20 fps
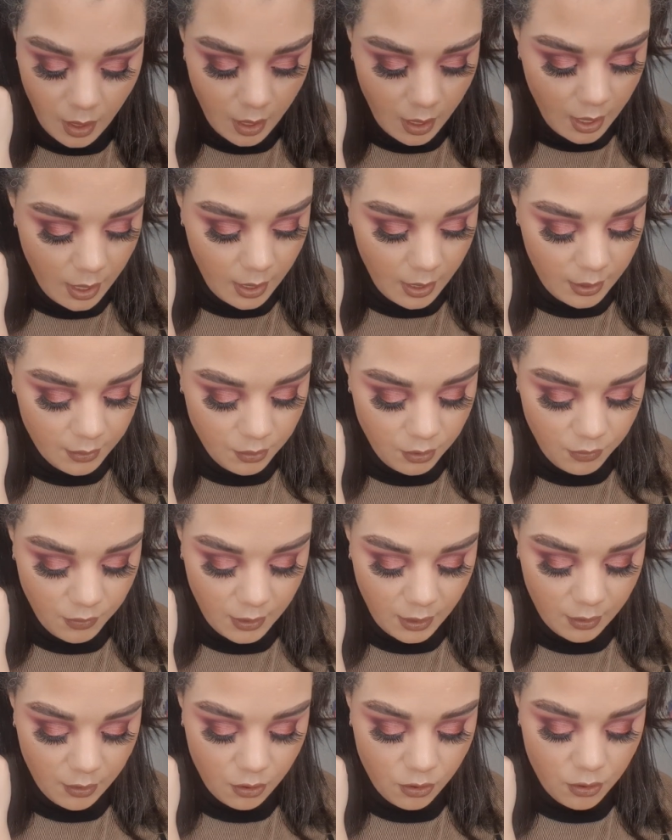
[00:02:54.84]
And just
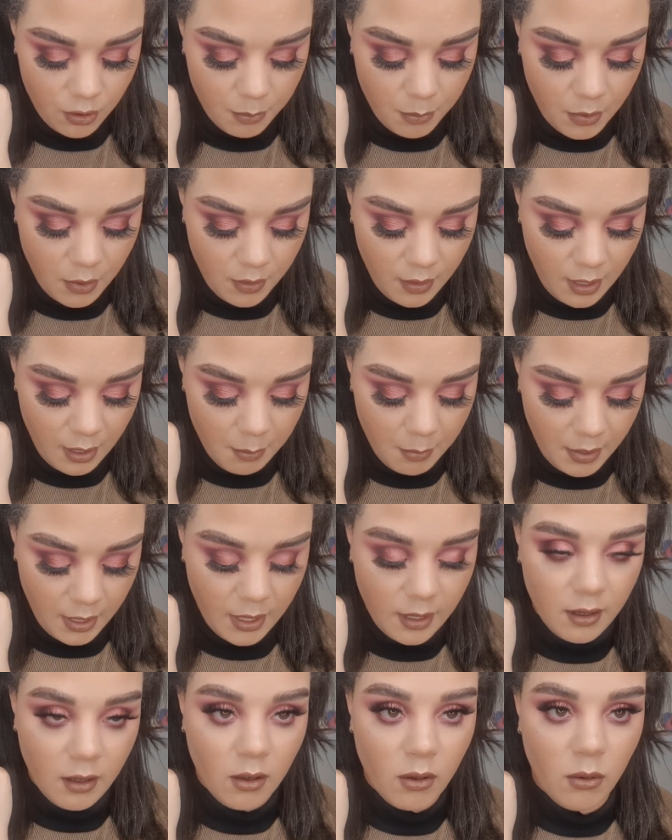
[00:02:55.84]
realised I should have put that in my
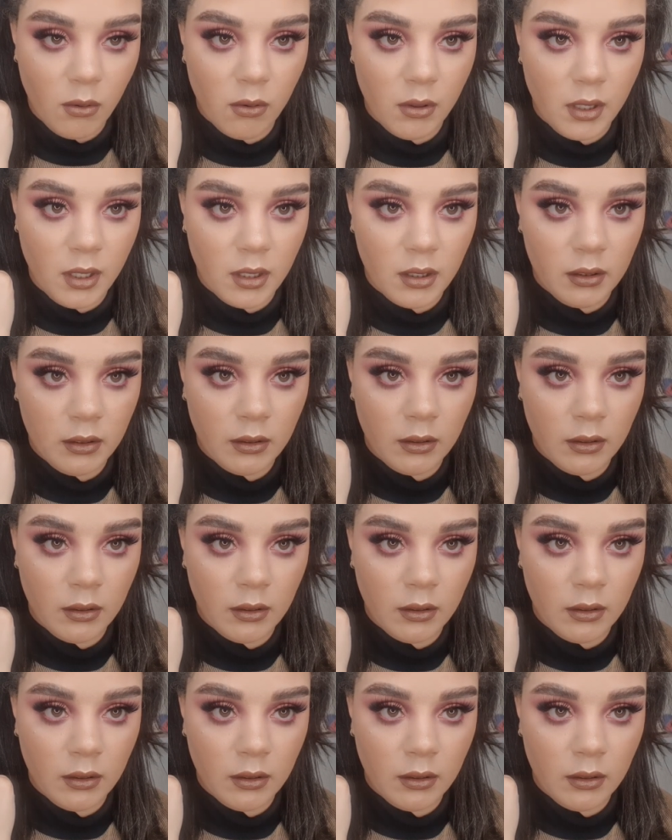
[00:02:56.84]
inner corner.